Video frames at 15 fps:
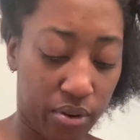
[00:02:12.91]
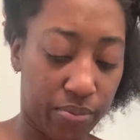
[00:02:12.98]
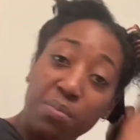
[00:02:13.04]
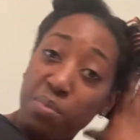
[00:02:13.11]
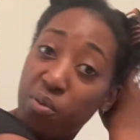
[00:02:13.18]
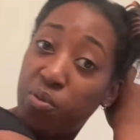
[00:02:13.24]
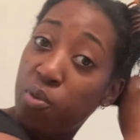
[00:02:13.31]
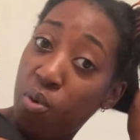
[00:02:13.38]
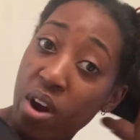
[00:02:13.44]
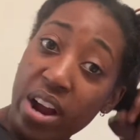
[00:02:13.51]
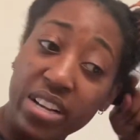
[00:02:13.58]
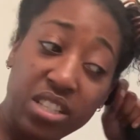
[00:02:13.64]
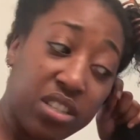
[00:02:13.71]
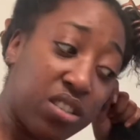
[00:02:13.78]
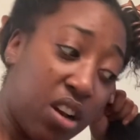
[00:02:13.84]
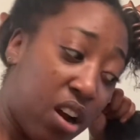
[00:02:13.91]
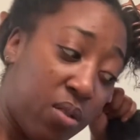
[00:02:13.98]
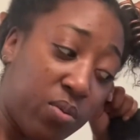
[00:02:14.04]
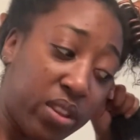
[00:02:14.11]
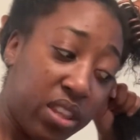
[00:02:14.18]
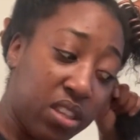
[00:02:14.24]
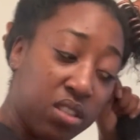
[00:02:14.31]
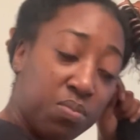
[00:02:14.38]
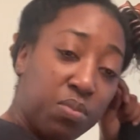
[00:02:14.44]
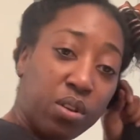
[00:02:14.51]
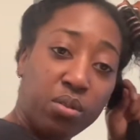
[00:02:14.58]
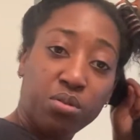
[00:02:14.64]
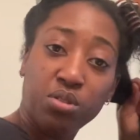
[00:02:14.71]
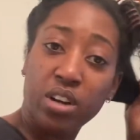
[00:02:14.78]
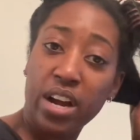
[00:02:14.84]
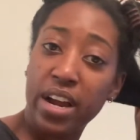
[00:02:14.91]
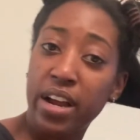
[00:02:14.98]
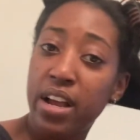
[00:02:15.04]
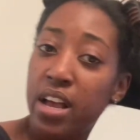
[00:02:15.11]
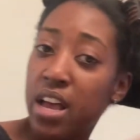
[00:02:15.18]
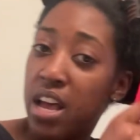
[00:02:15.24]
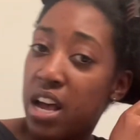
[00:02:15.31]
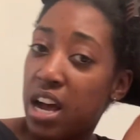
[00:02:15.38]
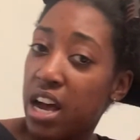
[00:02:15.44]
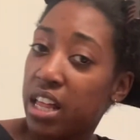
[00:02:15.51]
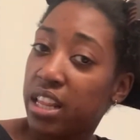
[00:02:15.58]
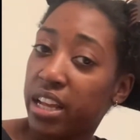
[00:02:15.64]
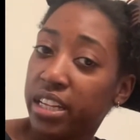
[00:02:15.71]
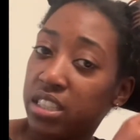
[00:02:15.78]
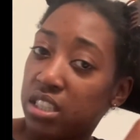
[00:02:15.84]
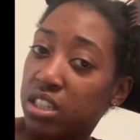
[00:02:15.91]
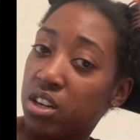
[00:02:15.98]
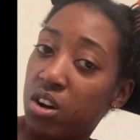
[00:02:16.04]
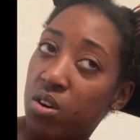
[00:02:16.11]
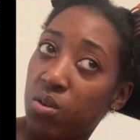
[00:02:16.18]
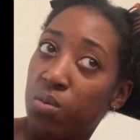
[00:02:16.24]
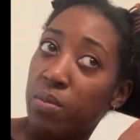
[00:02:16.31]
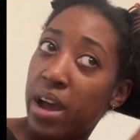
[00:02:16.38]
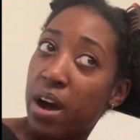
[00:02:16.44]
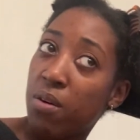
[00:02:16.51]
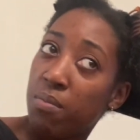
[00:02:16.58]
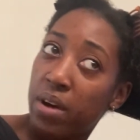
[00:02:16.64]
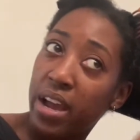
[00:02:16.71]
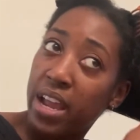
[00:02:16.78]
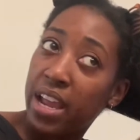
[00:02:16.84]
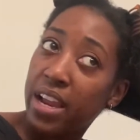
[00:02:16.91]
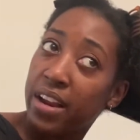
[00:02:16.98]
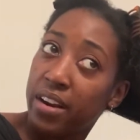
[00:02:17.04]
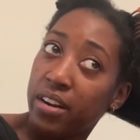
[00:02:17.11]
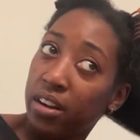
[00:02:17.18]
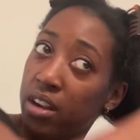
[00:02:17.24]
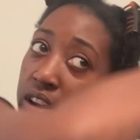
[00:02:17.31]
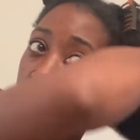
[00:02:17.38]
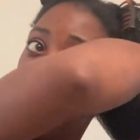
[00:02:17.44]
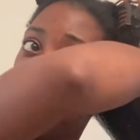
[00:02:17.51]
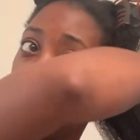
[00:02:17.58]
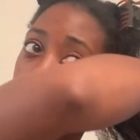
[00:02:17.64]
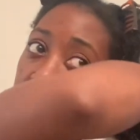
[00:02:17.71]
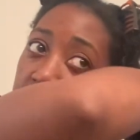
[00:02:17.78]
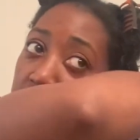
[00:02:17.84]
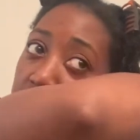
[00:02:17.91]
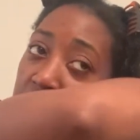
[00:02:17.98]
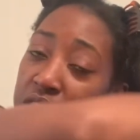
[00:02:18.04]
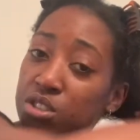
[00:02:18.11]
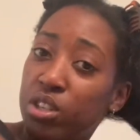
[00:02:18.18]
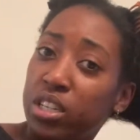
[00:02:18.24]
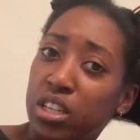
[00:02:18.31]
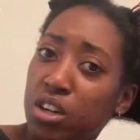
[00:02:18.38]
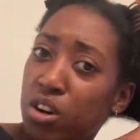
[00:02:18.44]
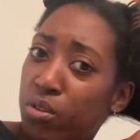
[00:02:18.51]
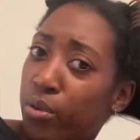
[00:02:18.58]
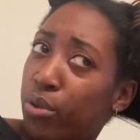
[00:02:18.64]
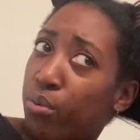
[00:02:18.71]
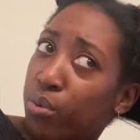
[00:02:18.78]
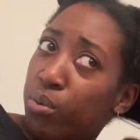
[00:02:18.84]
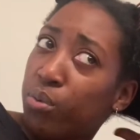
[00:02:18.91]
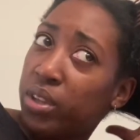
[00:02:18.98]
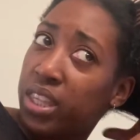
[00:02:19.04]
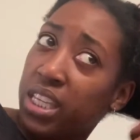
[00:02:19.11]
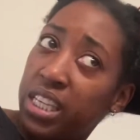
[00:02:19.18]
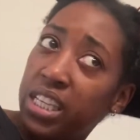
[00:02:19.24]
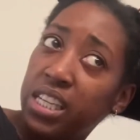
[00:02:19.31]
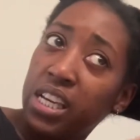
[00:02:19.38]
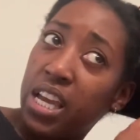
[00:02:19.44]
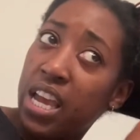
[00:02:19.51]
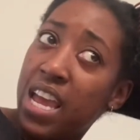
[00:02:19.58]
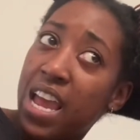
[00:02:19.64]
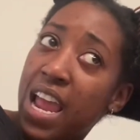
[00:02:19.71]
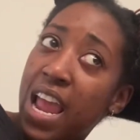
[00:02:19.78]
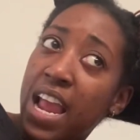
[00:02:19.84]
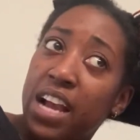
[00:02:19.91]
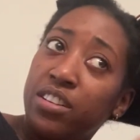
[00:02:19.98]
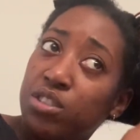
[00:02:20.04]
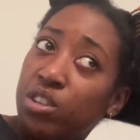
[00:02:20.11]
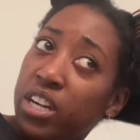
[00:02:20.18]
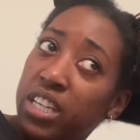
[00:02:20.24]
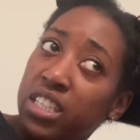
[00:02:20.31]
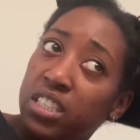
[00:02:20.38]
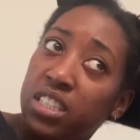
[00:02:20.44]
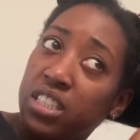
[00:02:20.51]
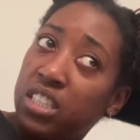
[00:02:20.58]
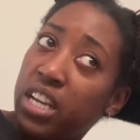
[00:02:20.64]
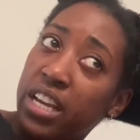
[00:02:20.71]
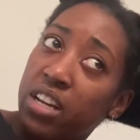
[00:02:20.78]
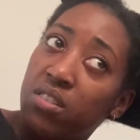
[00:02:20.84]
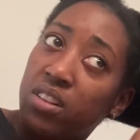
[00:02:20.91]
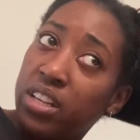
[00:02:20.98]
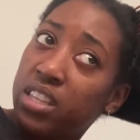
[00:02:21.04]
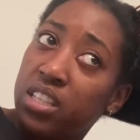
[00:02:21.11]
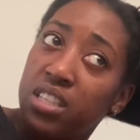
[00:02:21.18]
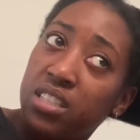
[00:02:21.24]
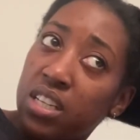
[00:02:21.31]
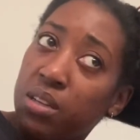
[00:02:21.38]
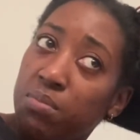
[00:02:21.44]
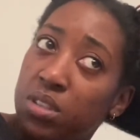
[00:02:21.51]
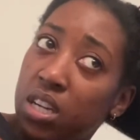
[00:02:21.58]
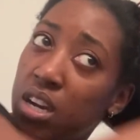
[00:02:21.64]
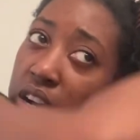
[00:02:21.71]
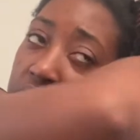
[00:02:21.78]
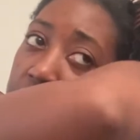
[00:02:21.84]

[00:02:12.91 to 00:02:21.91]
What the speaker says: Before I start with this blow dry, I like to comb out my hair because I'm not trying to go through with heat and trying to detangle at the same time.